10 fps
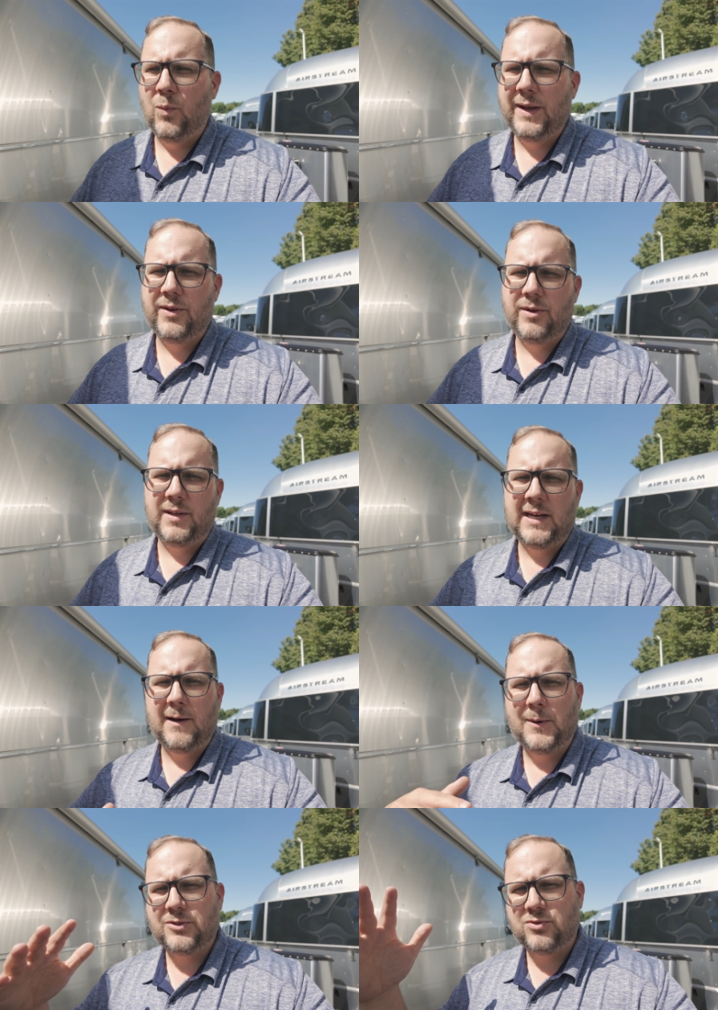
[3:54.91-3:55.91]
whether the
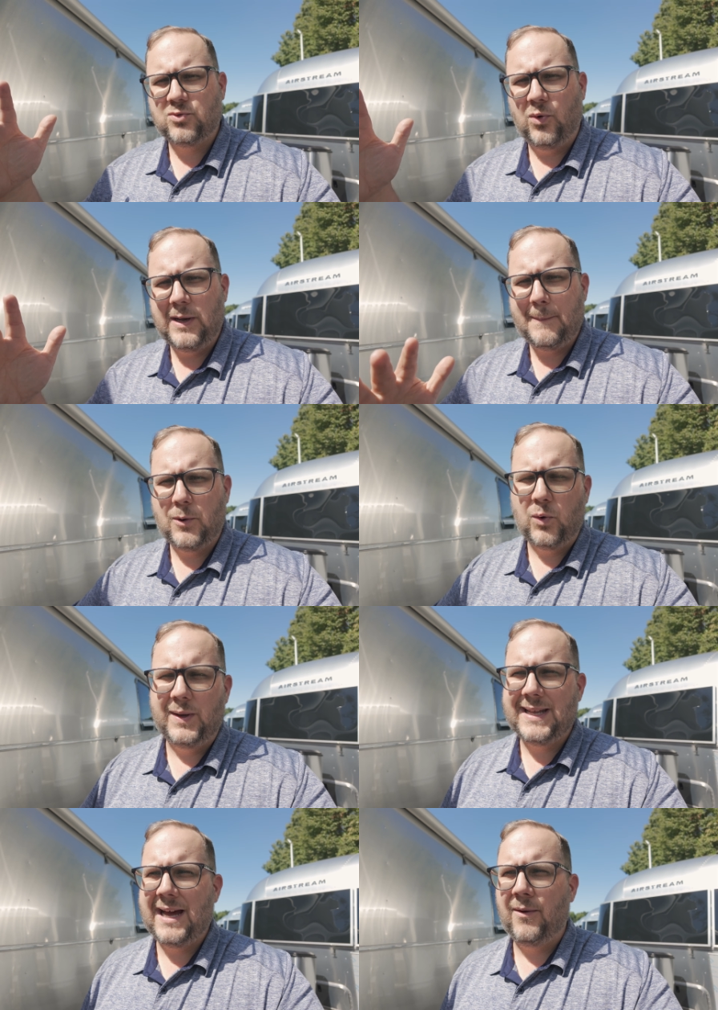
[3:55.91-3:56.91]
tire pressure is going up or
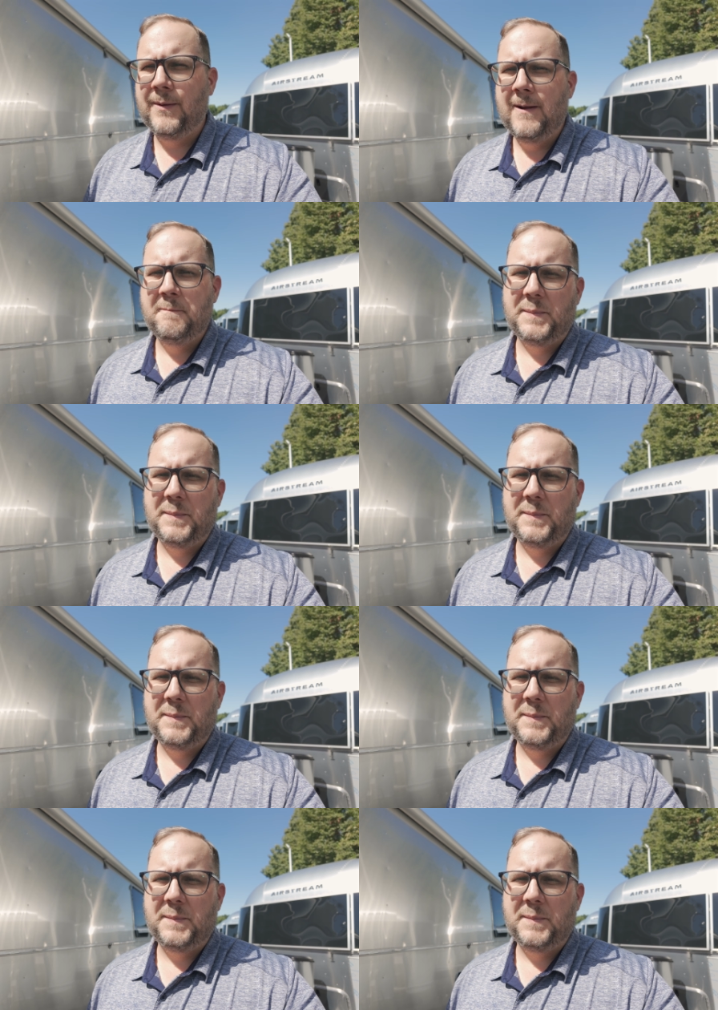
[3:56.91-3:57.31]
going down,